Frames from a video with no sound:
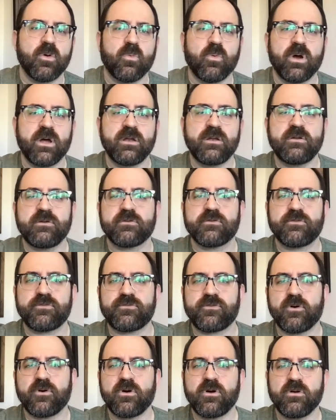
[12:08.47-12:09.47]
One
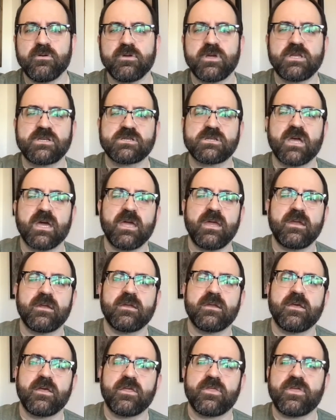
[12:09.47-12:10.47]
for each night,
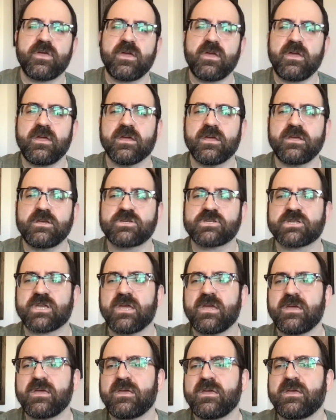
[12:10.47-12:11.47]
they
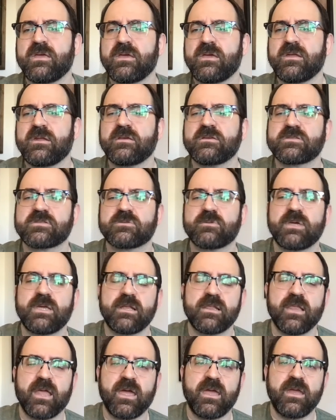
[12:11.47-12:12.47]
shed a
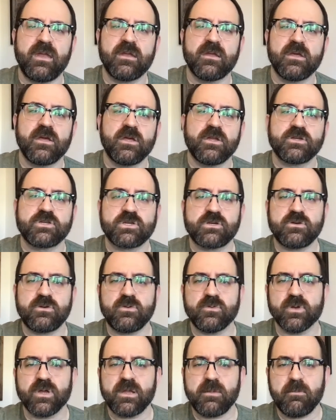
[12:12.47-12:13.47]
sweet light to
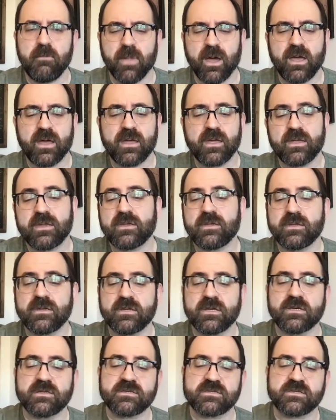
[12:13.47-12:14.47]

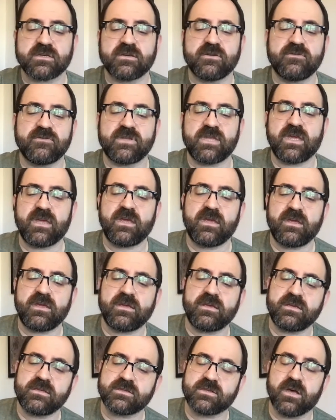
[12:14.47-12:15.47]
remind us of
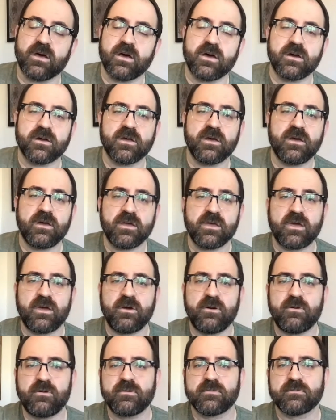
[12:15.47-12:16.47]
days long
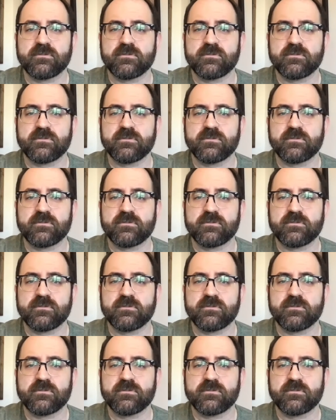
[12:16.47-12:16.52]
ago.